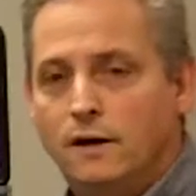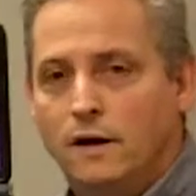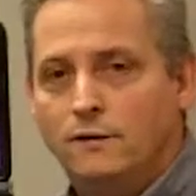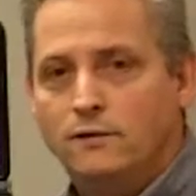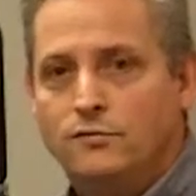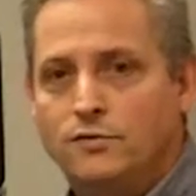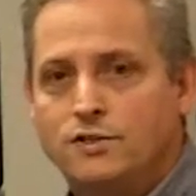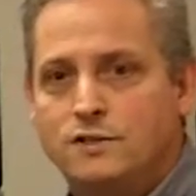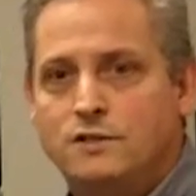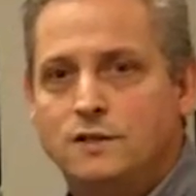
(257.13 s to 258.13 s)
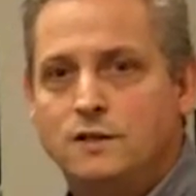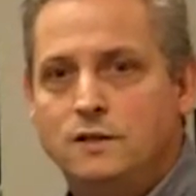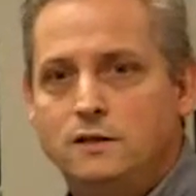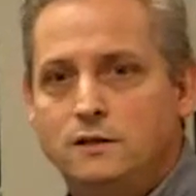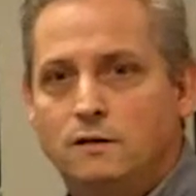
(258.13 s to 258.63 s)
The
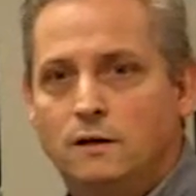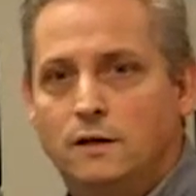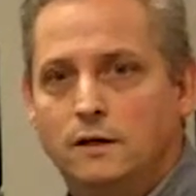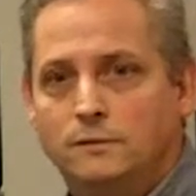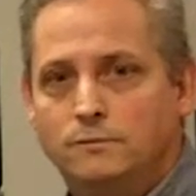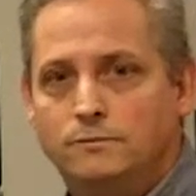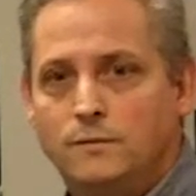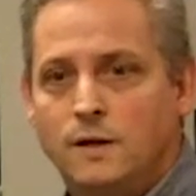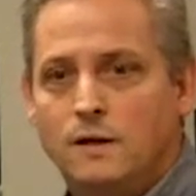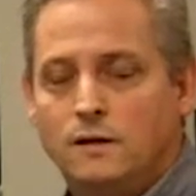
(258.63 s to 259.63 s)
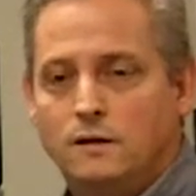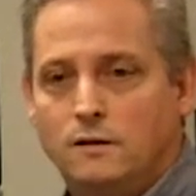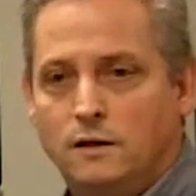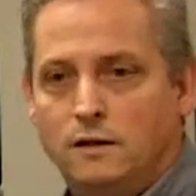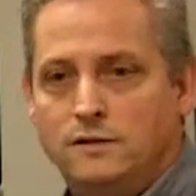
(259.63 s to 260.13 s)
efficiency
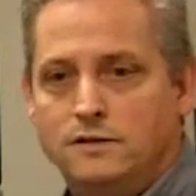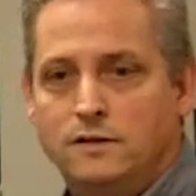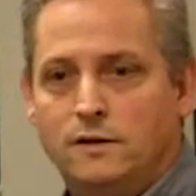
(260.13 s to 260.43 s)
is